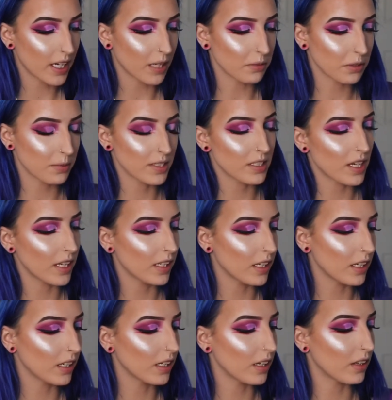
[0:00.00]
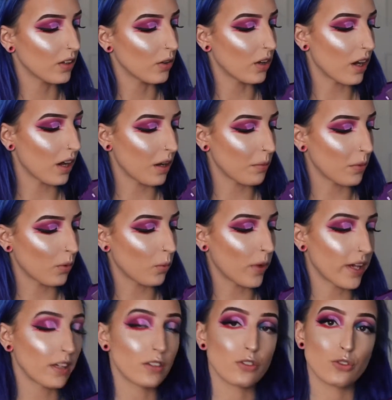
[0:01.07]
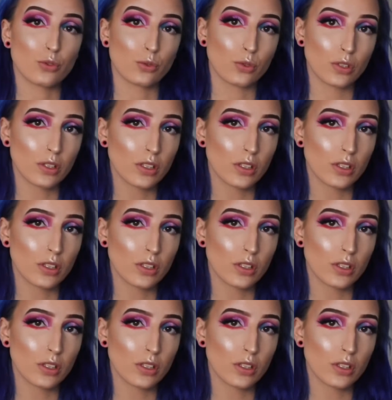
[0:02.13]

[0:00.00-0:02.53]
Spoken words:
I'm going to be taking Wet Jewel.